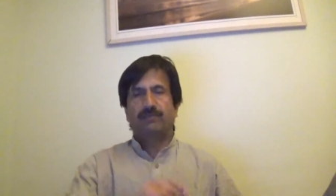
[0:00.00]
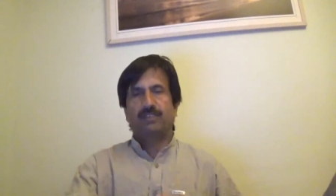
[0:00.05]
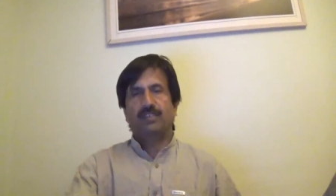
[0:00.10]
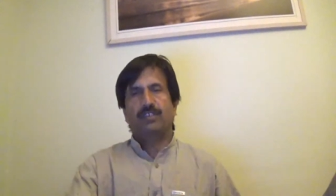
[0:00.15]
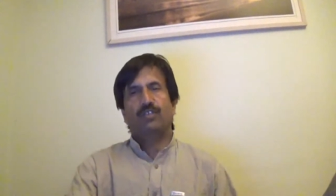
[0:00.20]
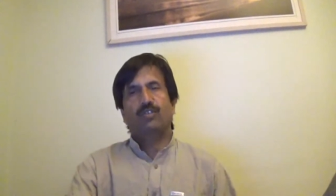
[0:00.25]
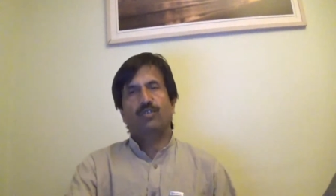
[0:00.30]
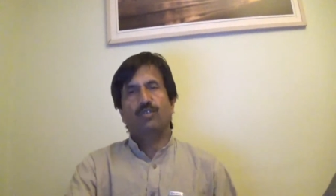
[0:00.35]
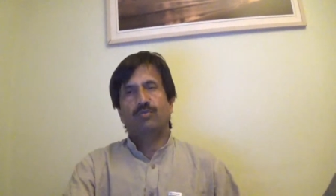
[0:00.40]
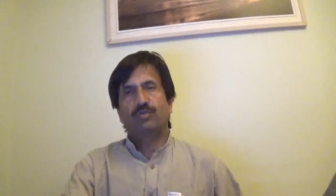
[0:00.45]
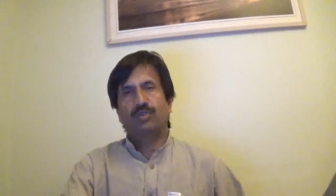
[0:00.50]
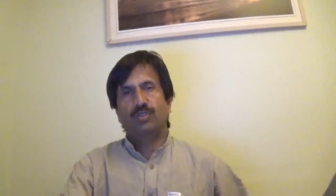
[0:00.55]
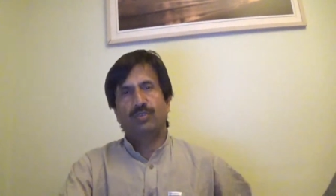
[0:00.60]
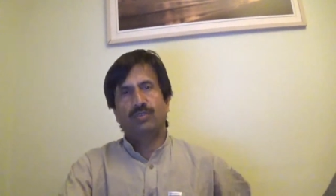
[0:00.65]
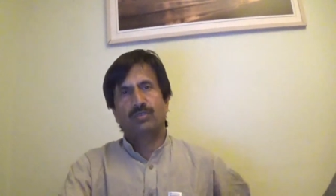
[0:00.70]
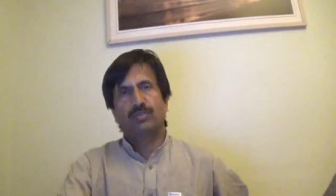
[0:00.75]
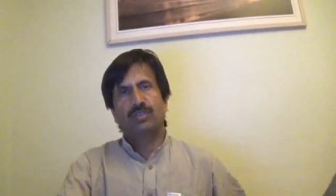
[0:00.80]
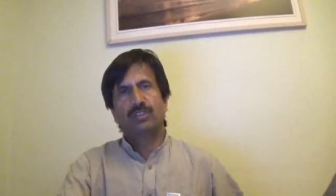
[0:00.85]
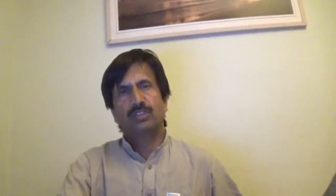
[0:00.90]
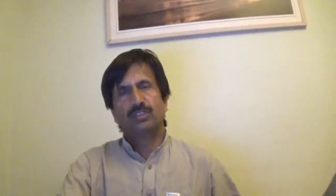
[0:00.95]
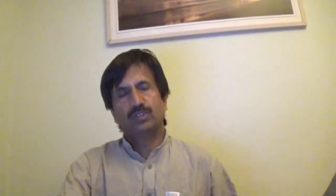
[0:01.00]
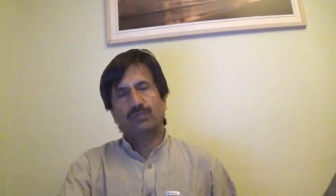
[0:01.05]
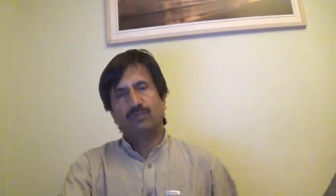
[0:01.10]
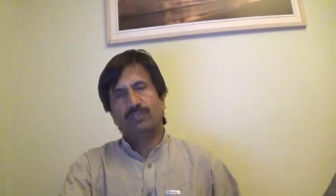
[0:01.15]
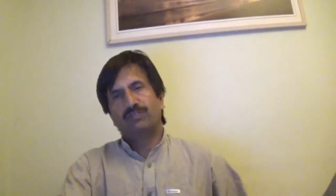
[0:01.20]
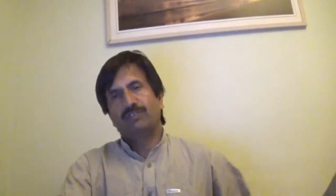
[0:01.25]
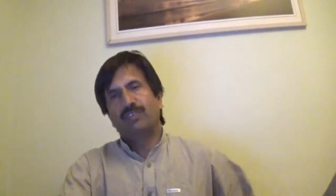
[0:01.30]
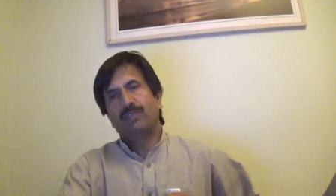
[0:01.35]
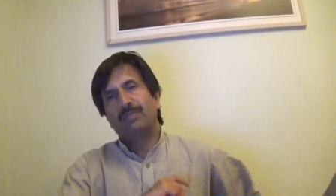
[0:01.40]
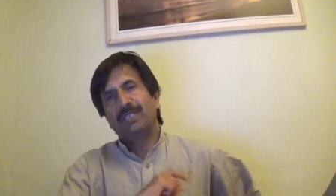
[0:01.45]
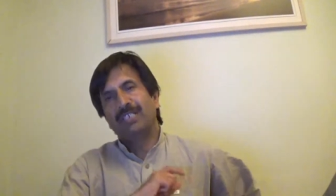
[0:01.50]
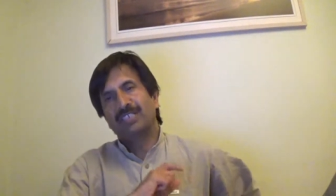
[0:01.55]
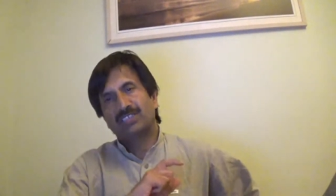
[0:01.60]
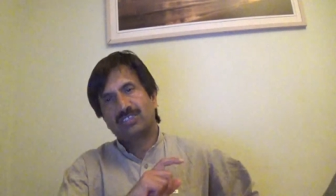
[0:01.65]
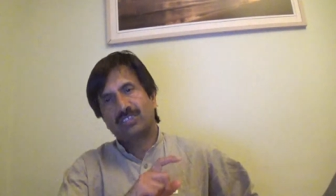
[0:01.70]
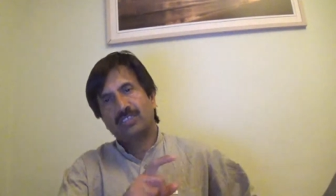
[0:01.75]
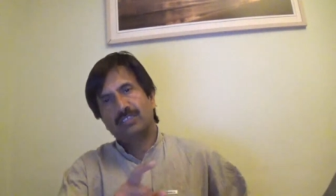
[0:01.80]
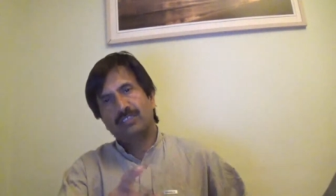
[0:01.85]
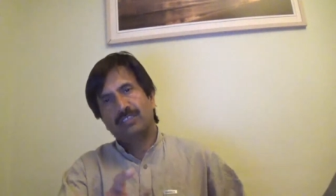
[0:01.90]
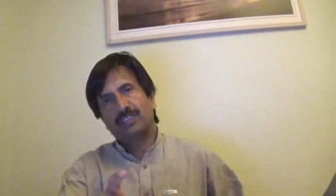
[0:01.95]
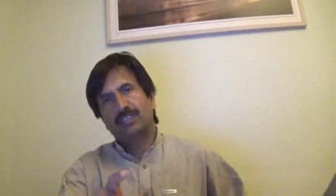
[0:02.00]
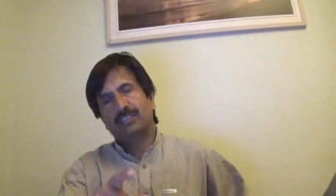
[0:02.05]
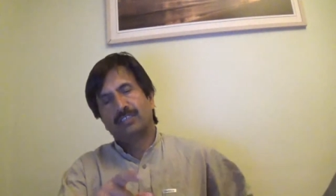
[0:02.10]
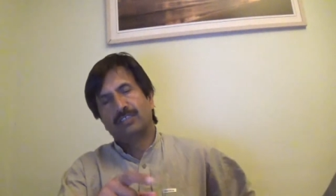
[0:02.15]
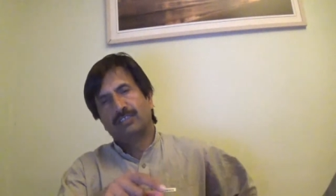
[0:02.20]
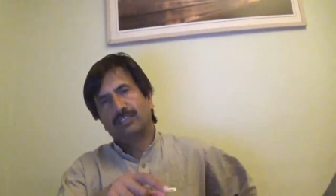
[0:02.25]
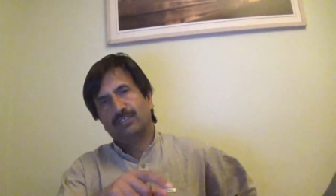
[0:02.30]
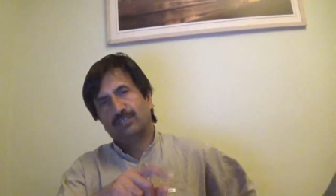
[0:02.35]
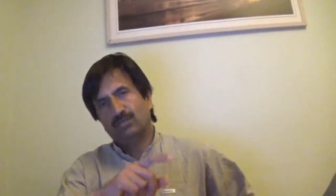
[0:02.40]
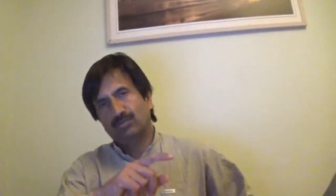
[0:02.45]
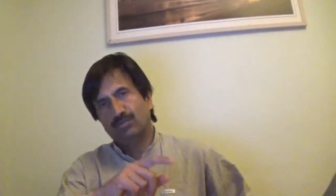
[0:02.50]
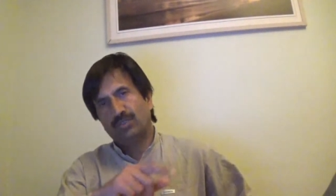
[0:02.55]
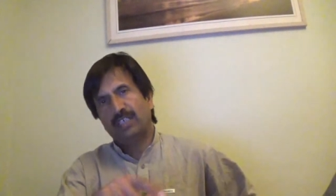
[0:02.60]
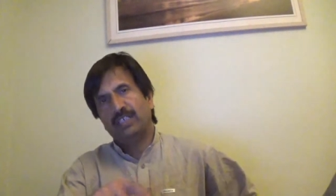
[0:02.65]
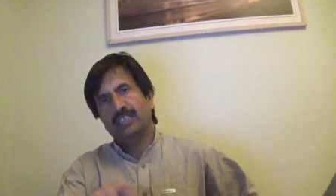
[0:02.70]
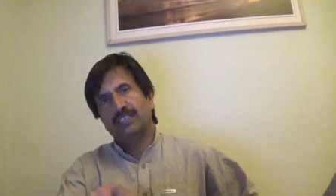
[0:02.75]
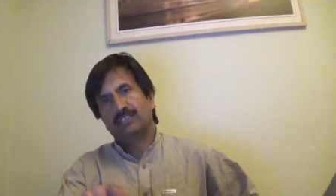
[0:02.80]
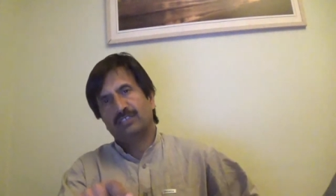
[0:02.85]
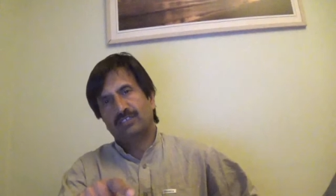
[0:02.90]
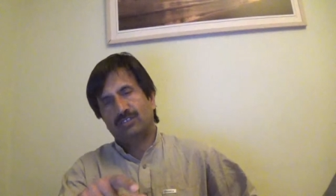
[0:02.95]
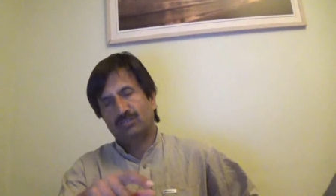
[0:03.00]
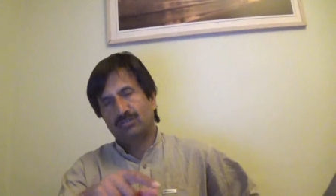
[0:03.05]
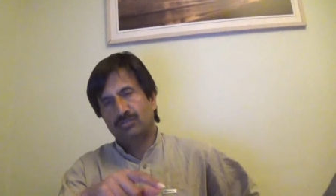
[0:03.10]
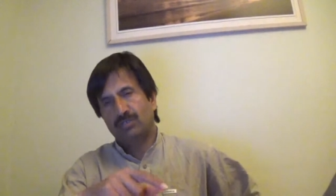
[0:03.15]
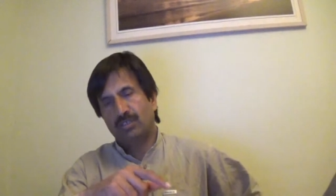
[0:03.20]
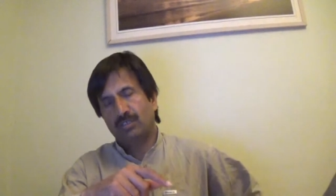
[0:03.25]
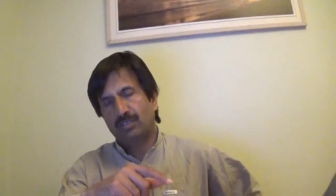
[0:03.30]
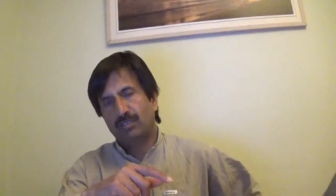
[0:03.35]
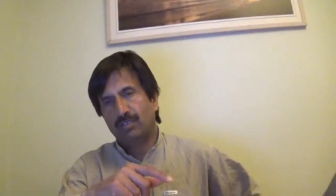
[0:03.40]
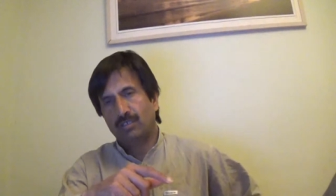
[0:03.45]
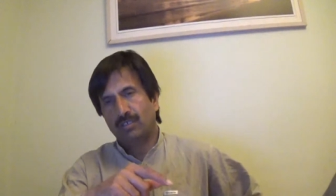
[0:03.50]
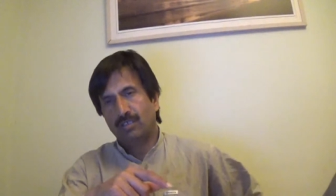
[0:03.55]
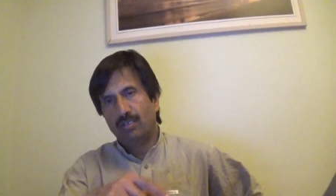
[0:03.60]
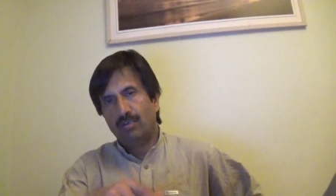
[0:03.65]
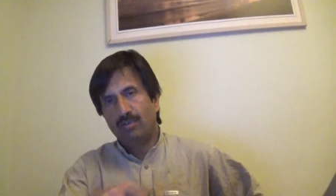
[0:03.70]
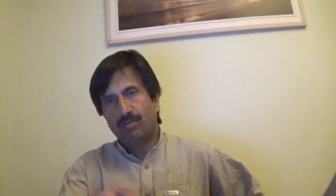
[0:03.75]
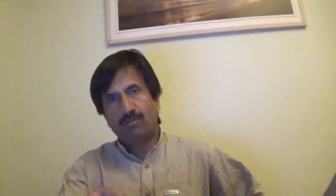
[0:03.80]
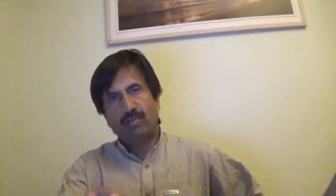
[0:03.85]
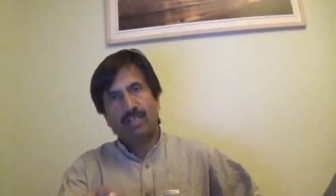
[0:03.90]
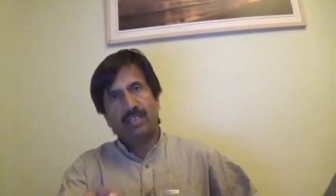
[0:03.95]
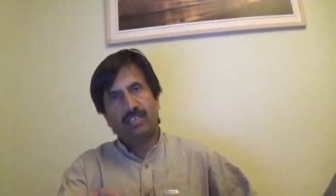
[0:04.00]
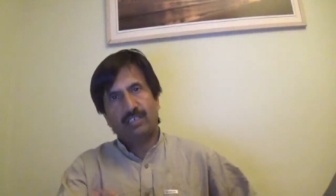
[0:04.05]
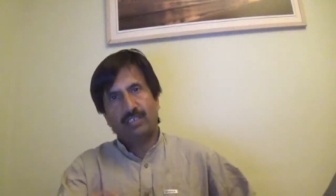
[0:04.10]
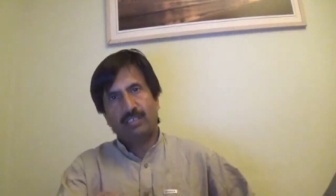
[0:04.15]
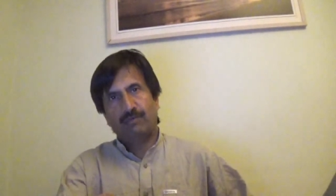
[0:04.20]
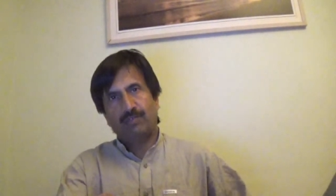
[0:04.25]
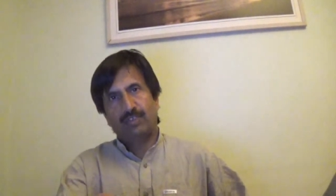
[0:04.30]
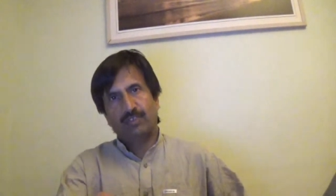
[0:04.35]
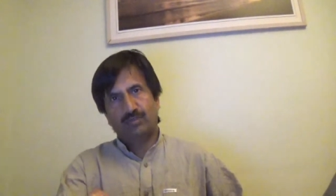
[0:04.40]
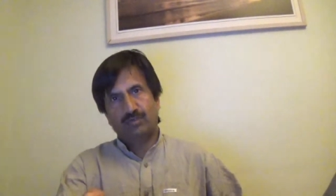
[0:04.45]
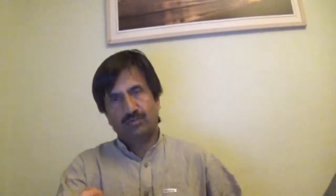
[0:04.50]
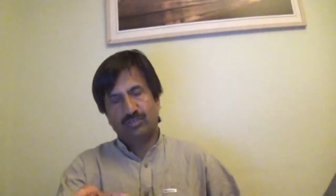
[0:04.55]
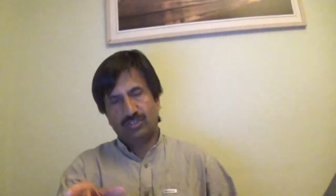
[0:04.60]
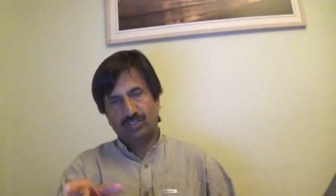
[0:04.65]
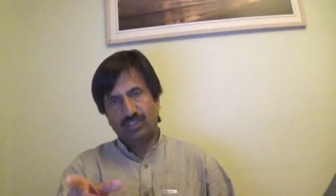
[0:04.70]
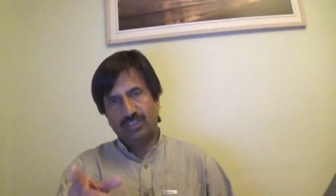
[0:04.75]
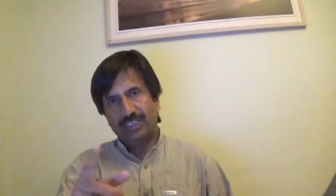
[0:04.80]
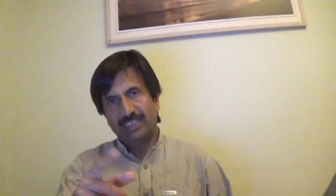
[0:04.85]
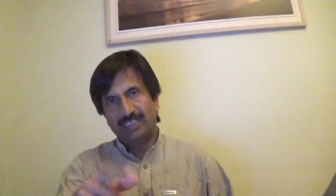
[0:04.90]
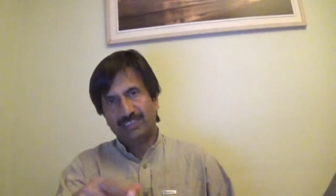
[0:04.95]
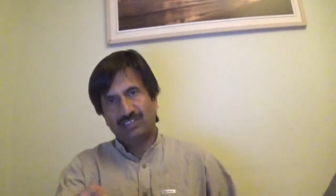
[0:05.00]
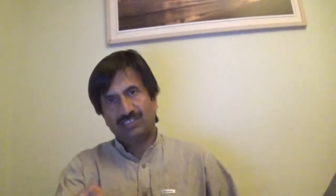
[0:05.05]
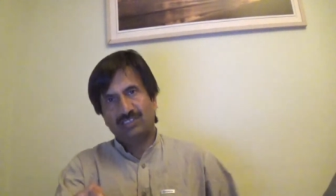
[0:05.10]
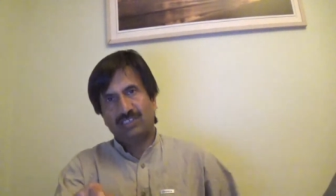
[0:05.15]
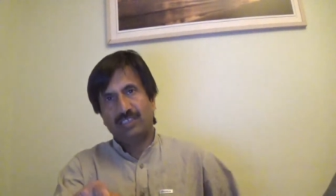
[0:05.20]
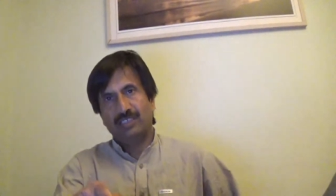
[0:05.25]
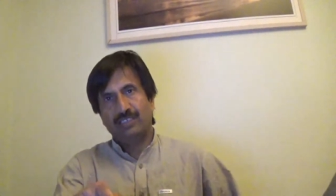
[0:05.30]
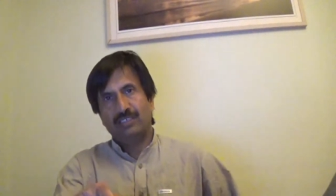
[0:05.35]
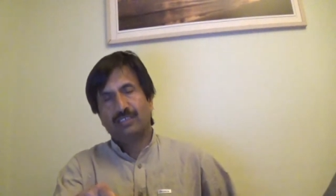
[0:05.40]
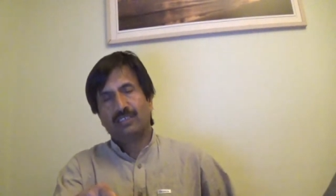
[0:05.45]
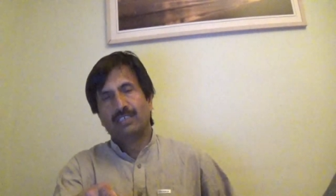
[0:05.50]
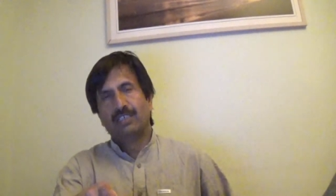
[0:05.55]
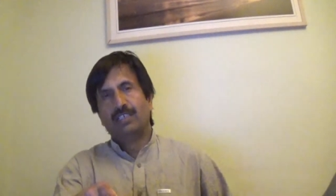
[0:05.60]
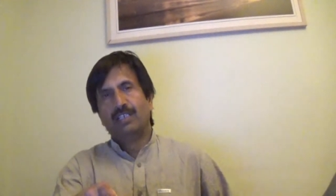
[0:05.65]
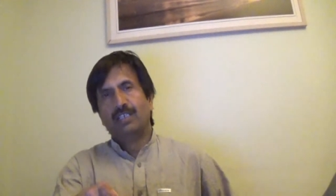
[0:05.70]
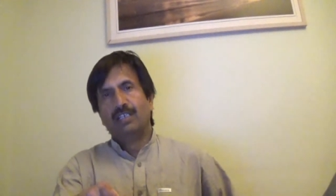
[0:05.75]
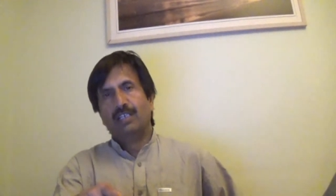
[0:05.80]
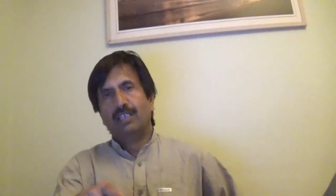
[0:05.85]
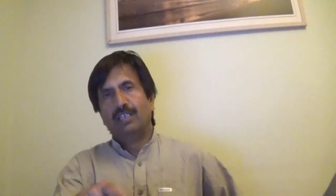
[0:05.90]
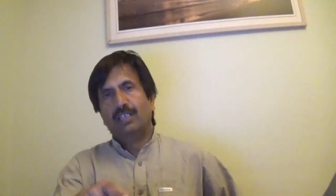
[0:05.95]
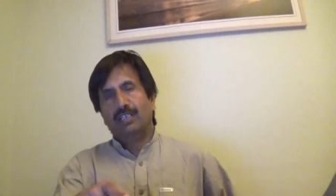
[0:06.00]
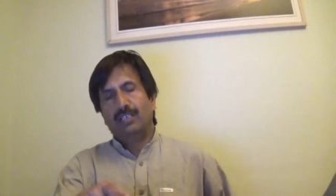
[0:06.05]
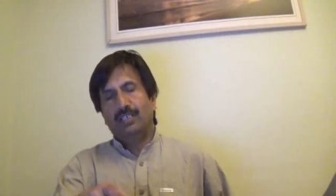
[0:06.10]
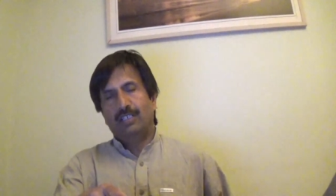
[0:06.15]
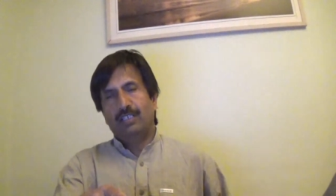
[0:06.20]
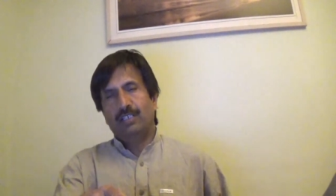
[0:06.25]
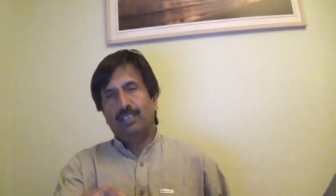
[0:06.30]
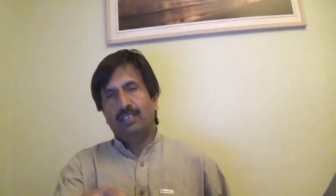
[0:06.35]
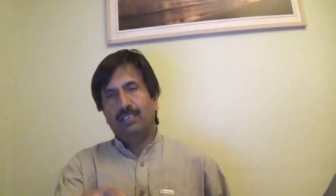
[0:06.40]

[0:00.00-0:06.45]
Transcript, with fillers: the tube you know so which will be inserted through the anus to the rectum just to see inside uh,